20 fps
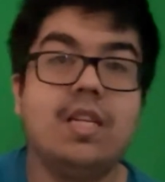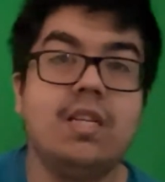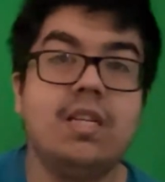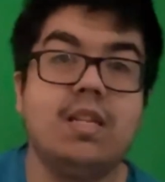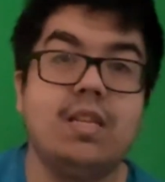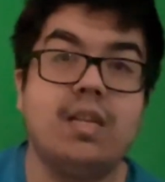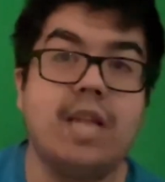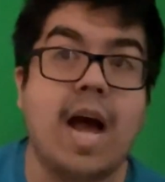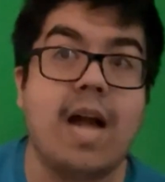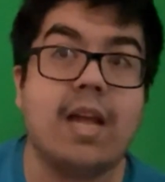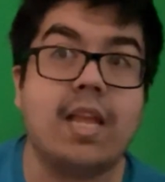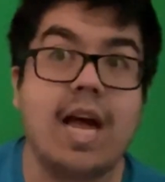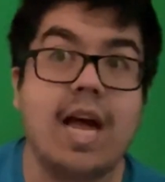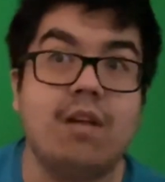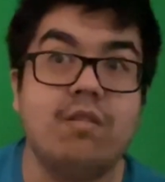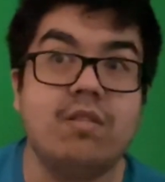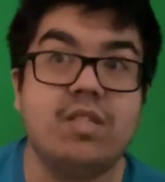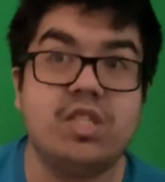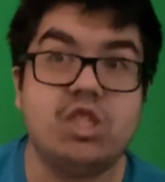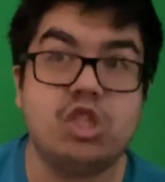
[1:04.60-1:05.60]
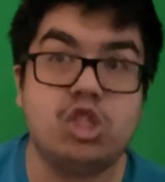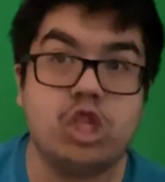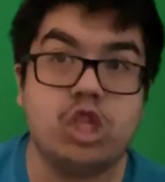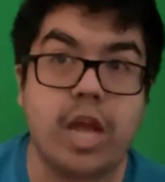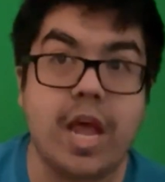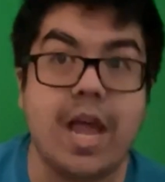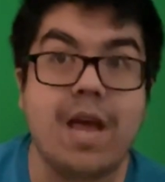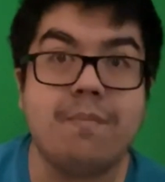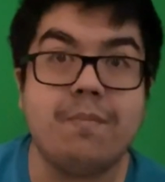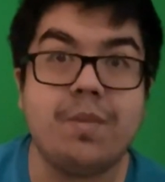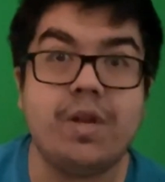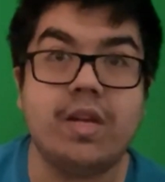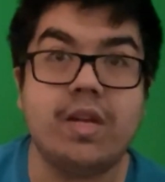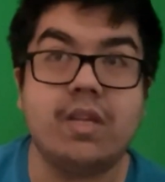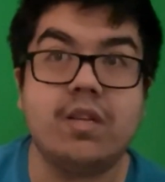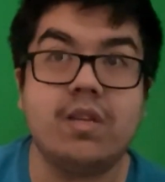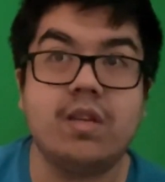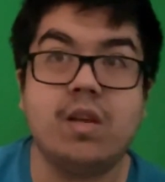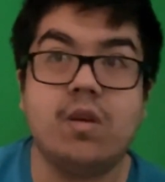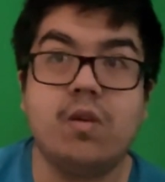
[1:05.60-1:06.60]
Knockouts
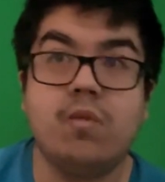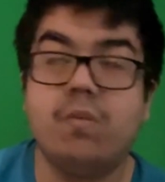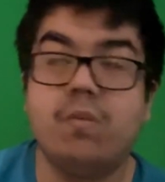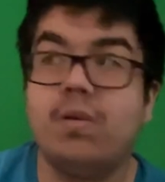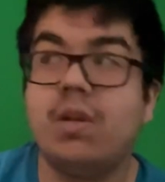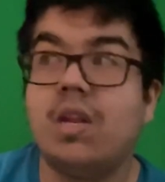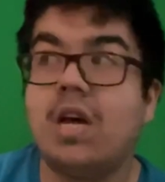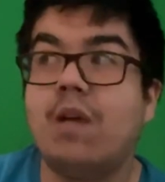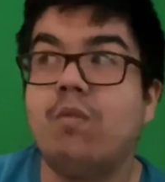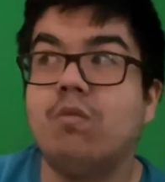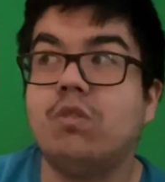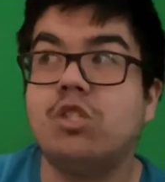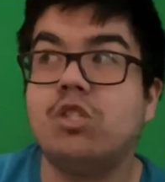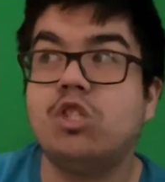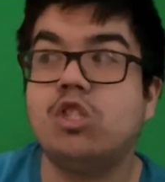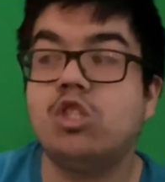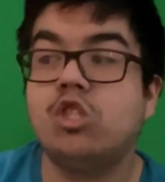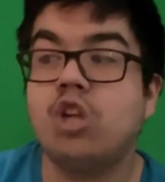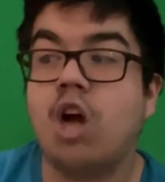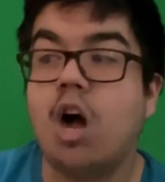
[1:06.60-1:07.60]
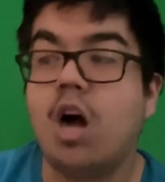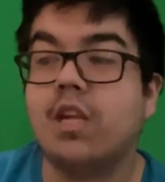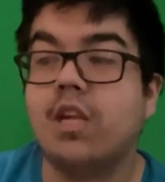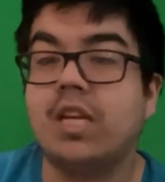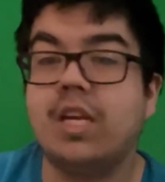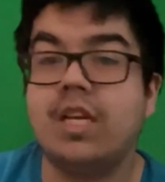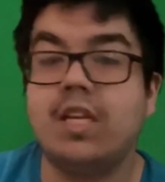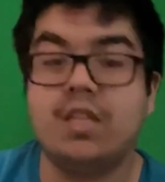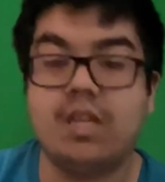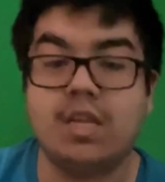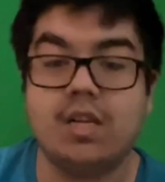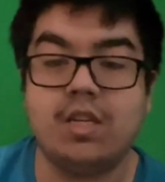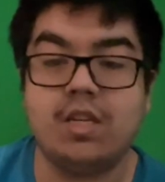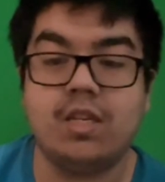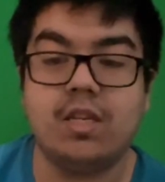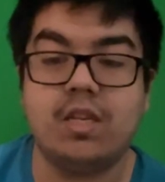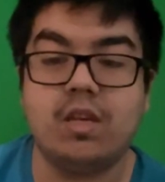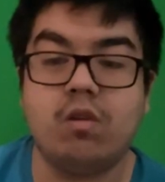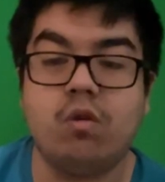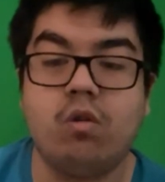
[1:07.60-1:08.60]
Champion. And I was shocking
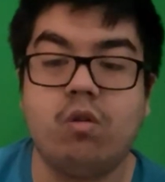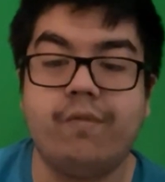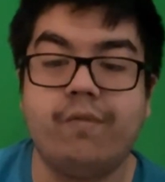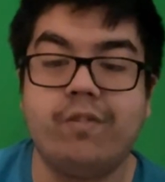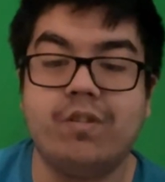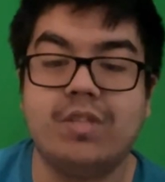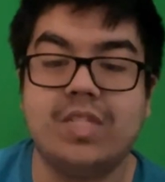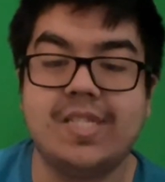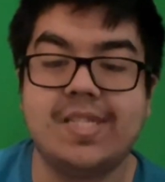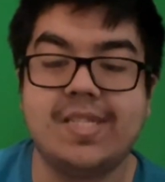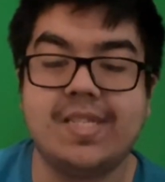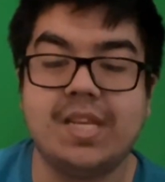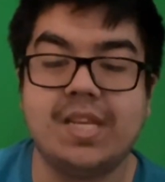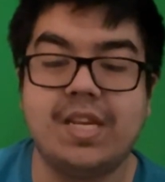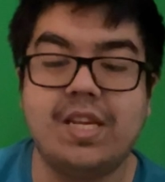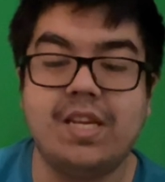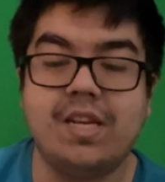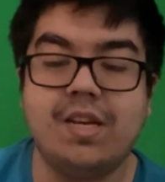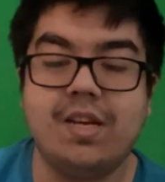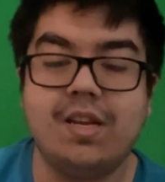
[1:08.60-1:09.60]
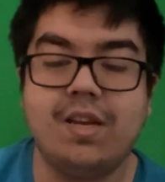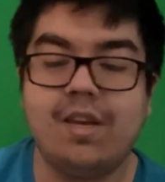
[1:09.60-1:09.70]
and over to see.